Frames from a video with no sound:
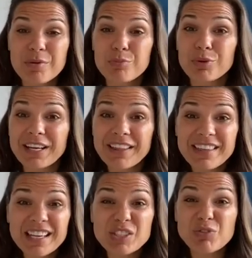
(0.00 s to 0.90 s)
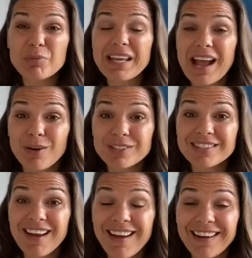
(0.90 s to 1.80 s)
Bring things from the
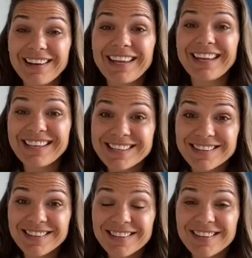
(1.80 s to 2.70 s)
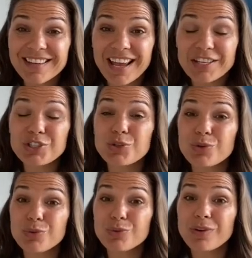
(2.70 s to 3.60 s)
outside in and
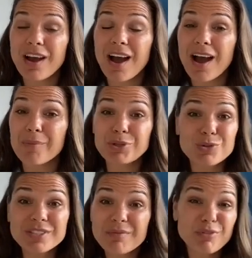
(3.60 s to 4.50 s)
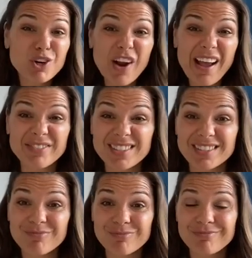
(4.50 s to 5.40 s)
use them for crafts.
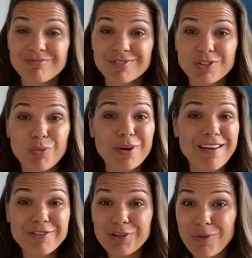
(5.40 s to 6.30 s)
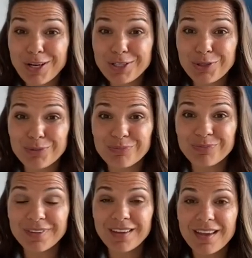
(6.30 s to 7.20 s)
So whatever you want to do.
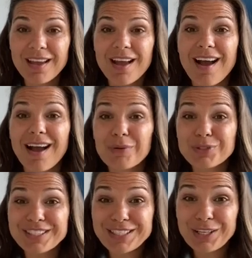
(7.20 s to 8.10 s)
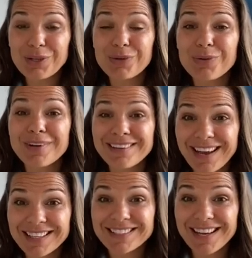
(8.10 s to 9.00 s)
I will see you
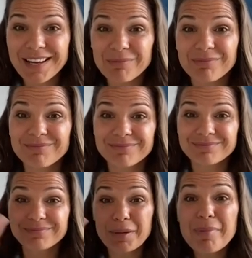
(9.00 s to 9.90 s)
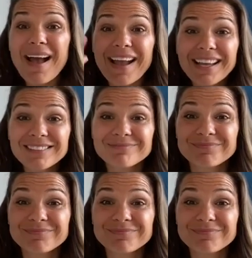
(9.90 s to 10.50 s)
next time. Bye-bye.